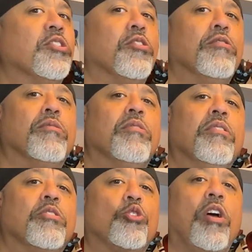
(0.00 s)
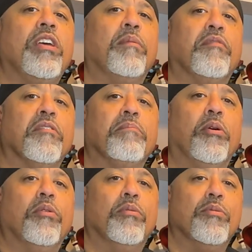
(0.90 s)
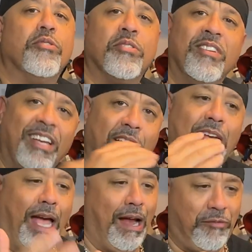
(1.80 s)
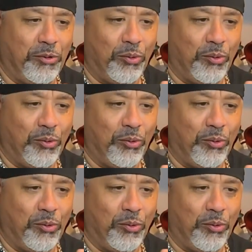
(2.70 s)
her triumphant pose after